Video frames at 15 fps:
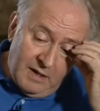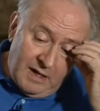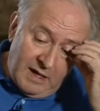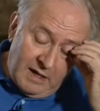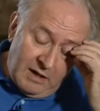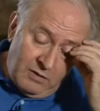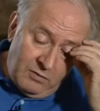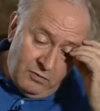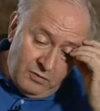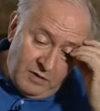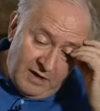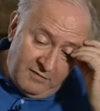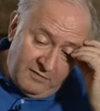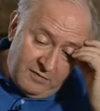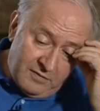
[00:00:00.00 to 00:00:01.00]
And I do
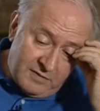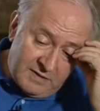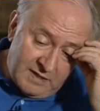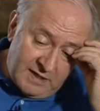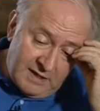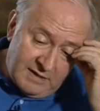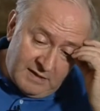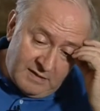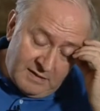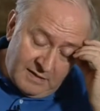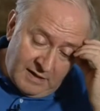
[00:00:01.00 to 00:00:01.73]
have to say that